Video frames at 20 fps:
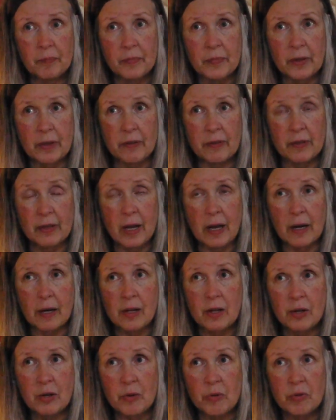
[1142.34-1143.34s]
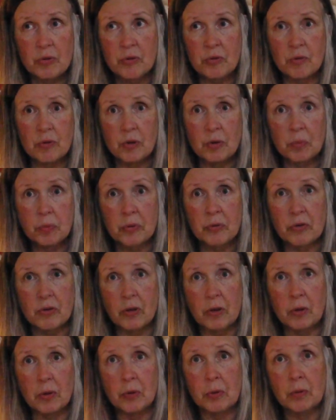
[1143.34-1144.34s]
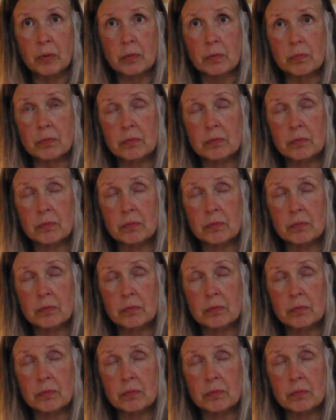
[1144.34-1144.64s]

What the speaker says: It's not a huge group, so